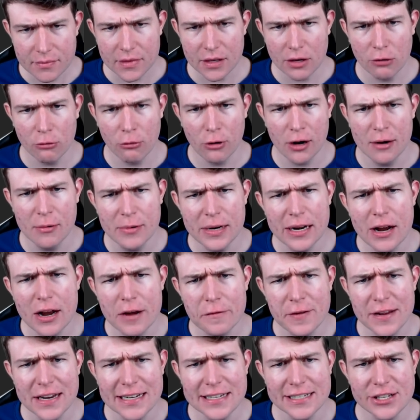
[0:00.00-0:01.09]
well, I
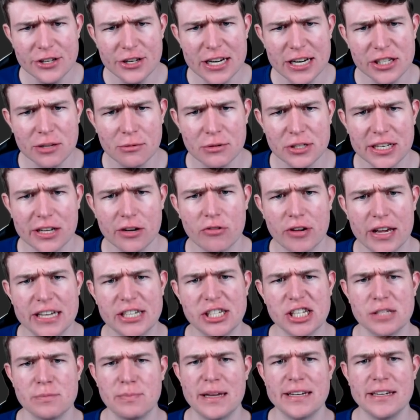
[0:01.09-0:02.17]
think in this situation I was like, okay,
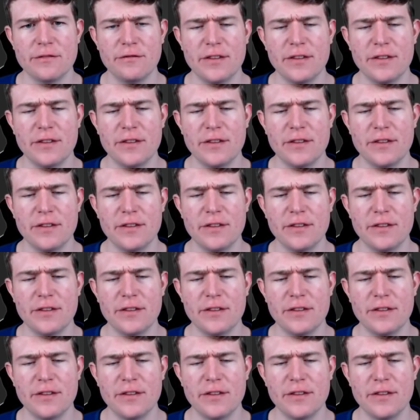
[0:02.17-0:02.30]
just playing